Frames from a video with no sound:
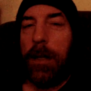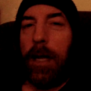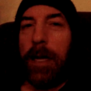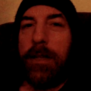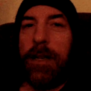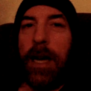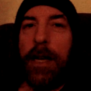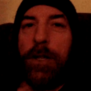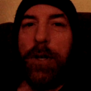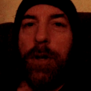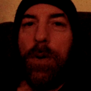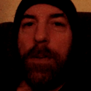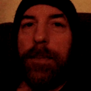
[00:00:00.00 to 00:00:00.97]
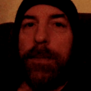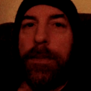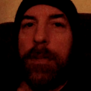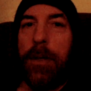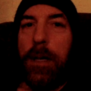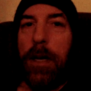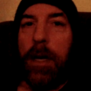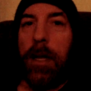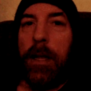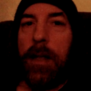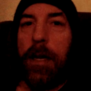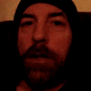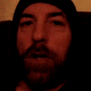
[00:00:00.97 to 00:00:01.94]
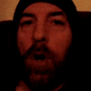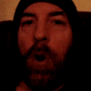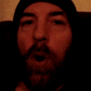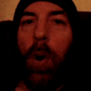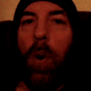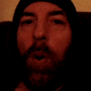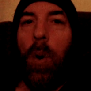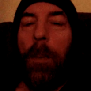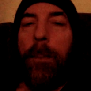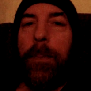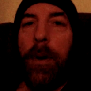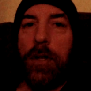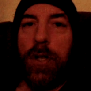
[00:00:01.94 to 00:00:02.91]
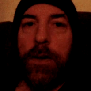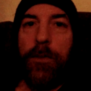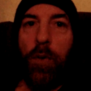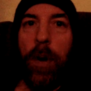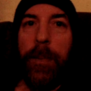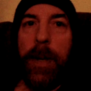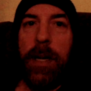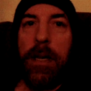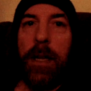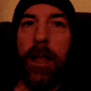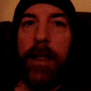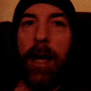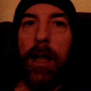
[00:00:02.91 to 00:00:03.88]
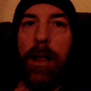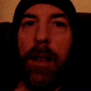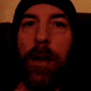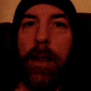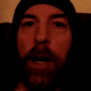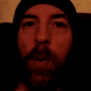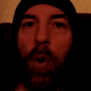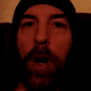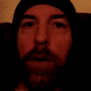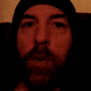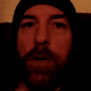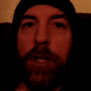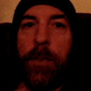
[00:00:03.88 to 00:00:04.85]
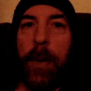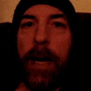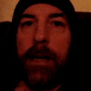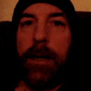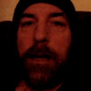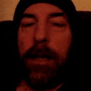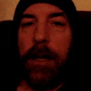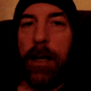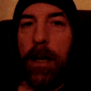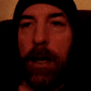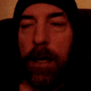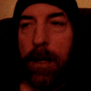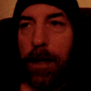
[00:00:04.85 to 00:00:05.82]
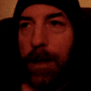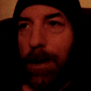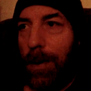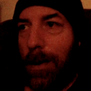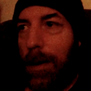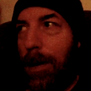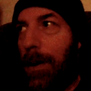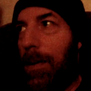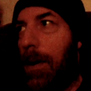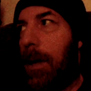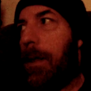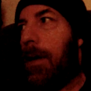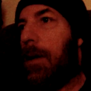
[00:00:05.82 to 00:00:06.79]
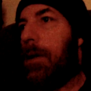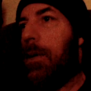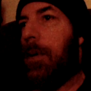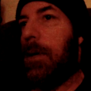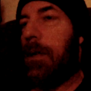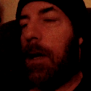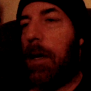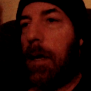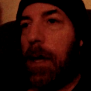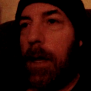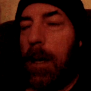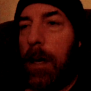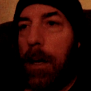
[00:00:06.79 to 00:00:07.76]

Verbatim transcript: That's not true. There's a whole bunch of women that that want respect. You know, you know what I think too is like